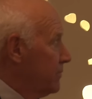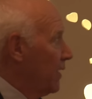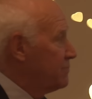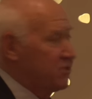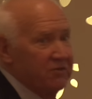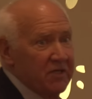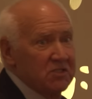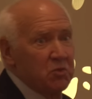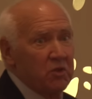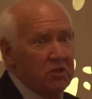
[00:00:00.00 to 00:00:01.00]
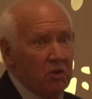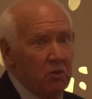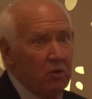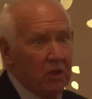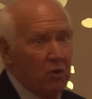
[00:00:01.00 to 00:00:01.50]
types of things we
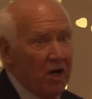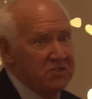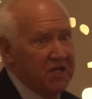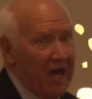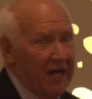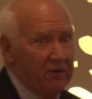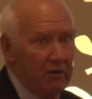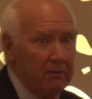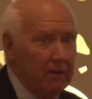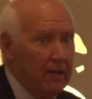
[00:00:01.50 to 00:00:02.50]
do across Canada.